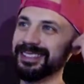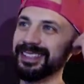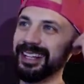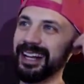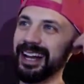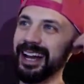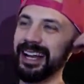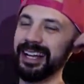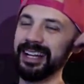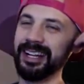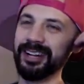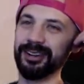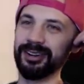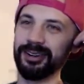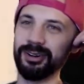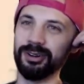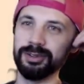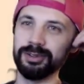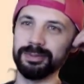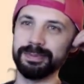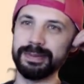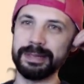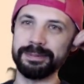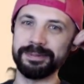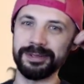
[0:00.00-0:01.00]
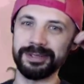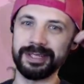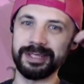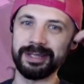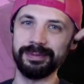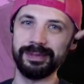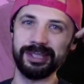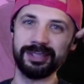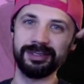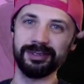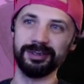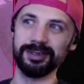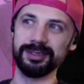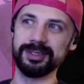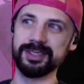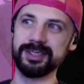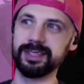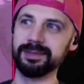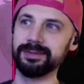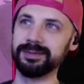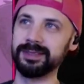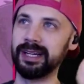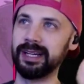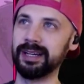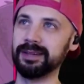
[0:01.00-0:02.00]
I hear old people can be cool
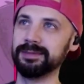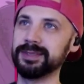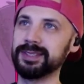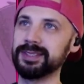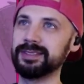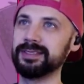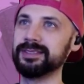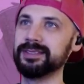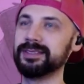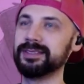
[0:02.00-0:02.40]
sometimes.